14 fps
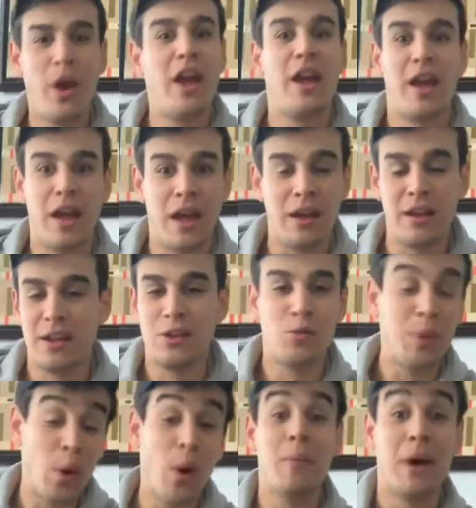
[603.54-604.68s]
ahead and you'll
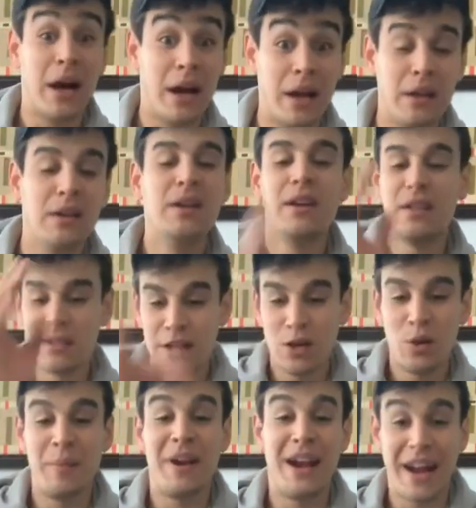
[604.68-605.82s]
be way behind. Little
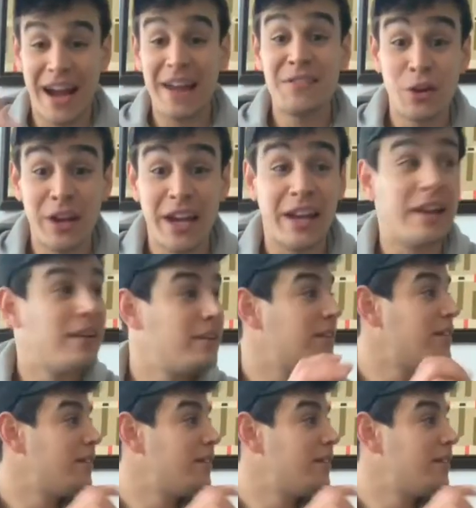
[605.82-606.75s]
Women. I have to go get it.